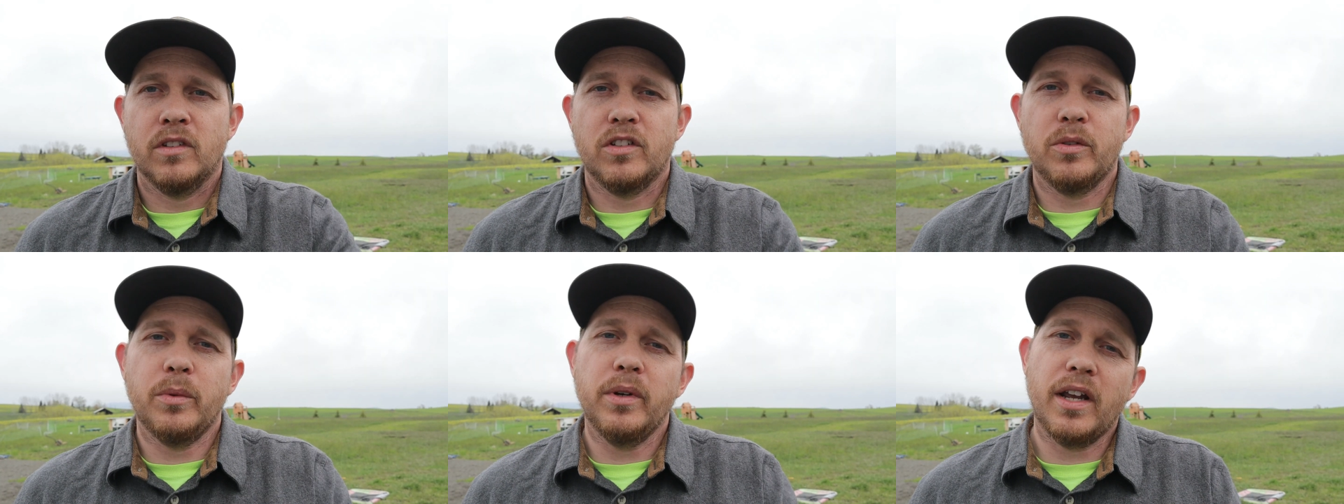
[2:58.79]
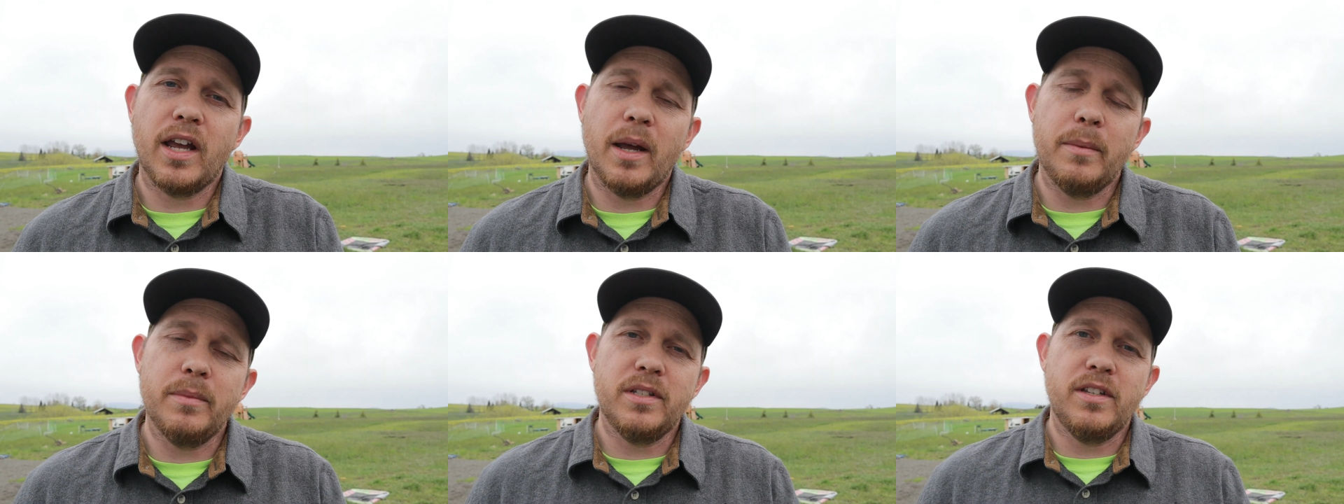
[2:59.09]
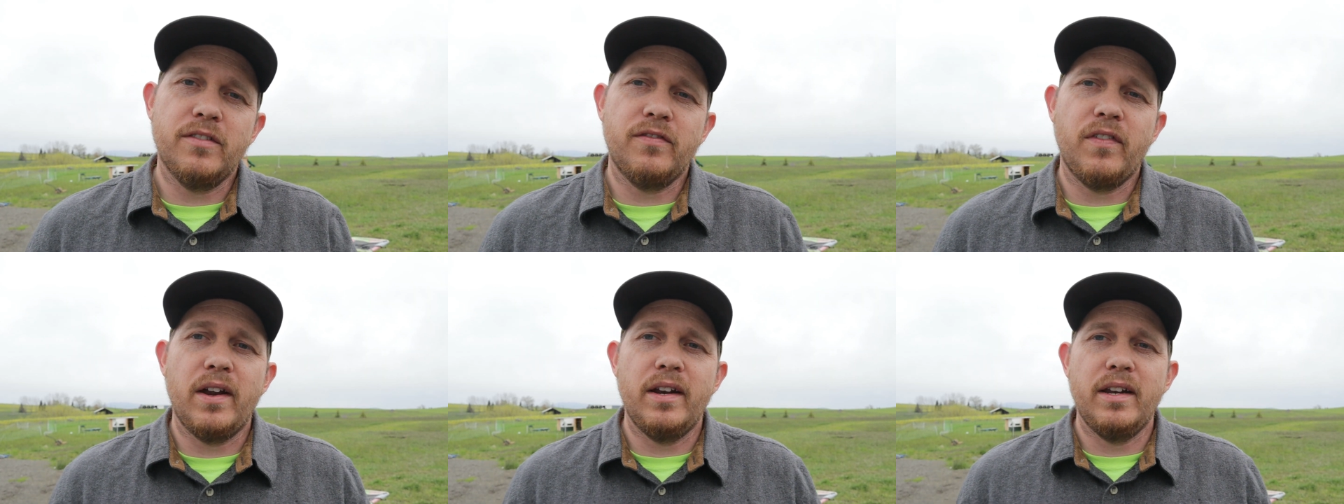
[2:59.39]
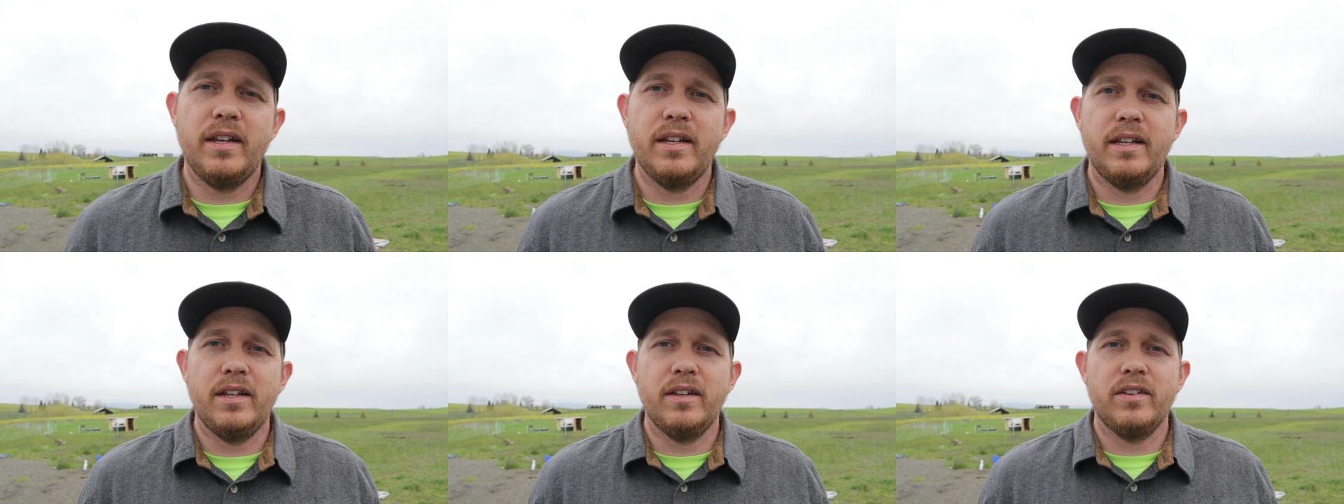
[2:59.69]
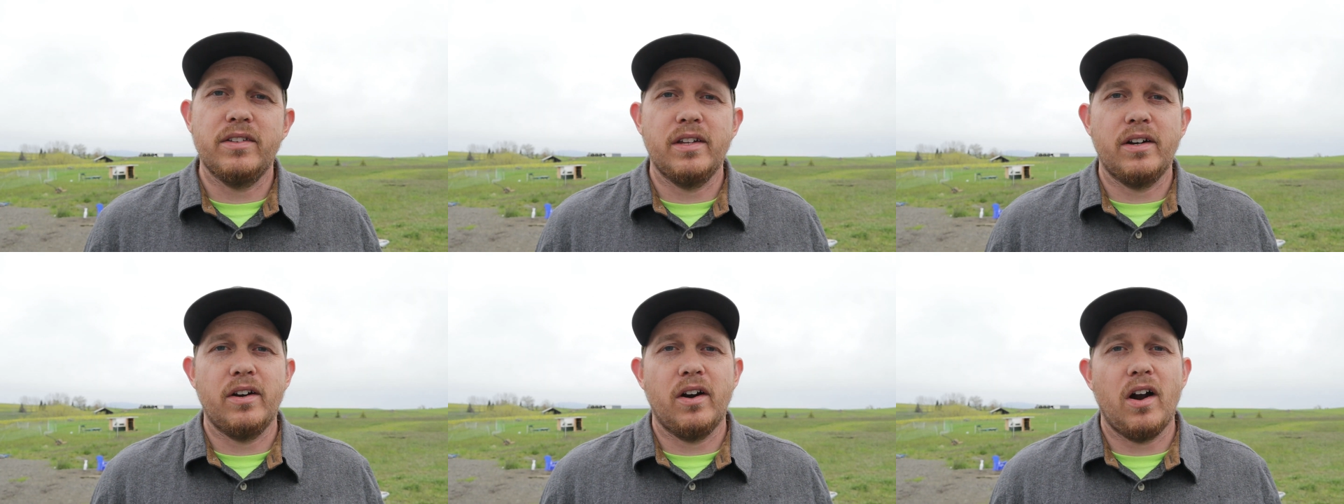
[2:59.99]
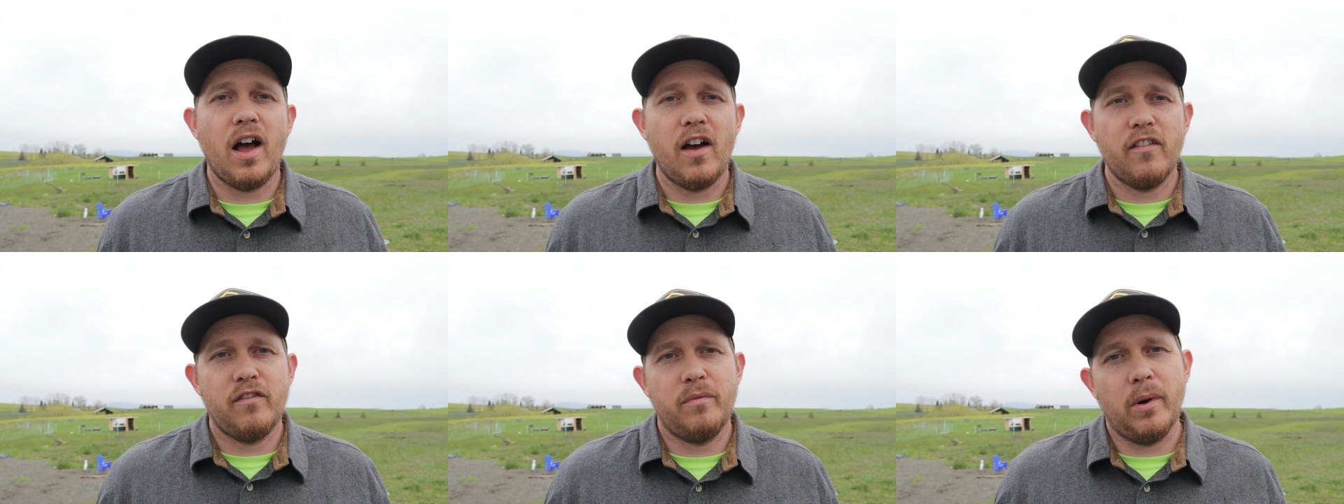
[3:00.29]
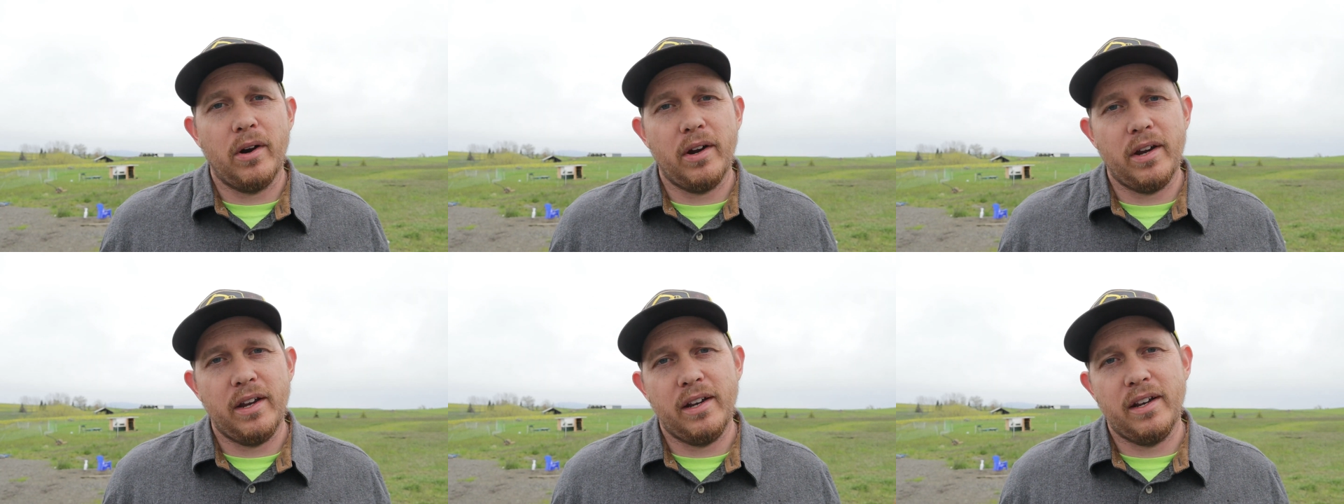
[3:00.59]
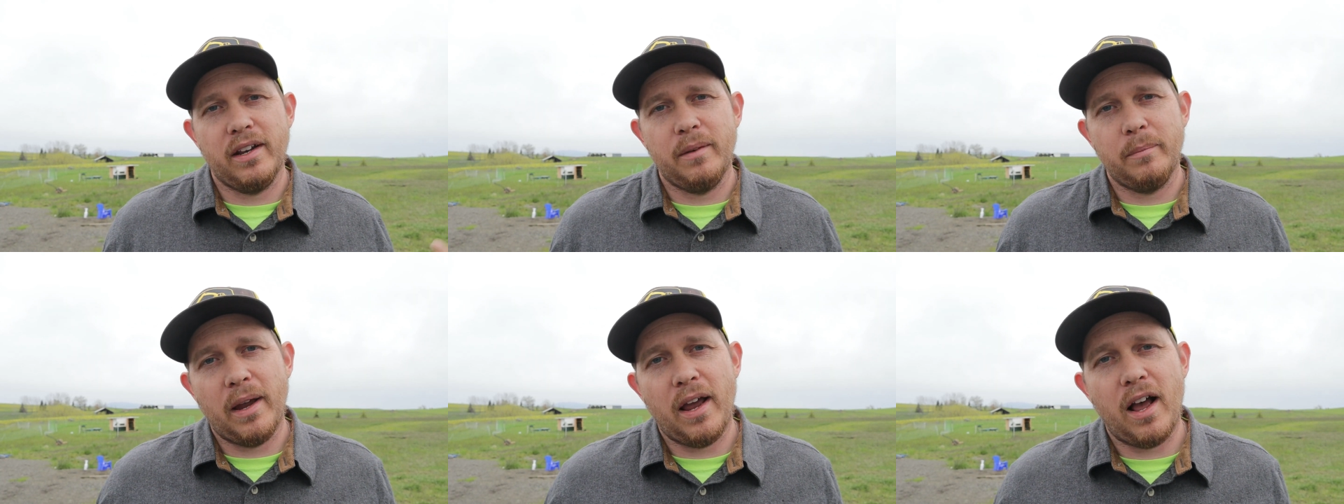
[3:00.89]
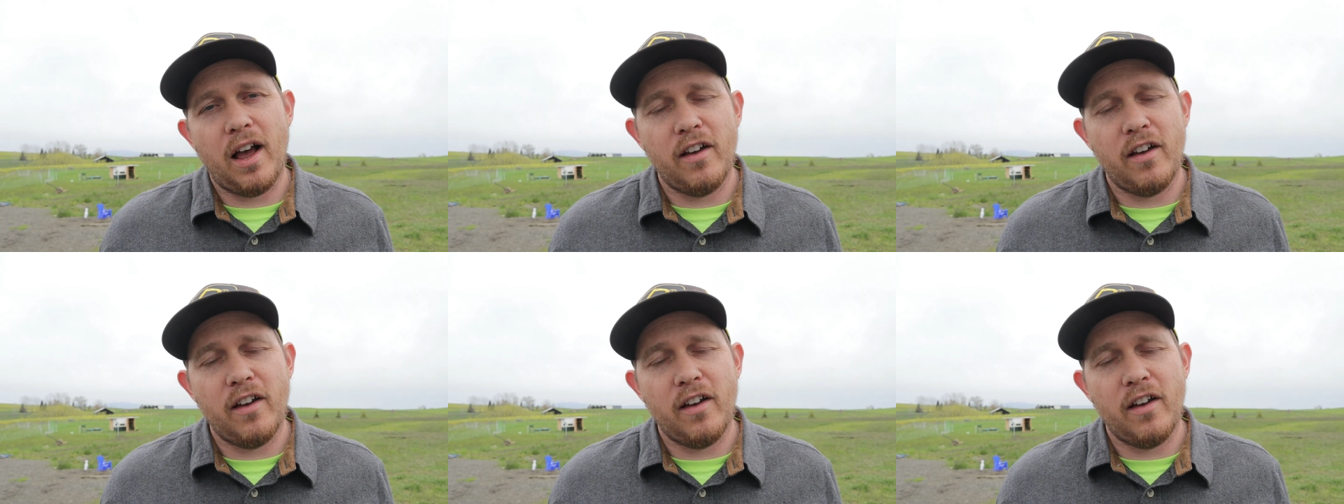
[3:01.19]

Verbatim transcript: So when it comes to finding deals that are off market, and by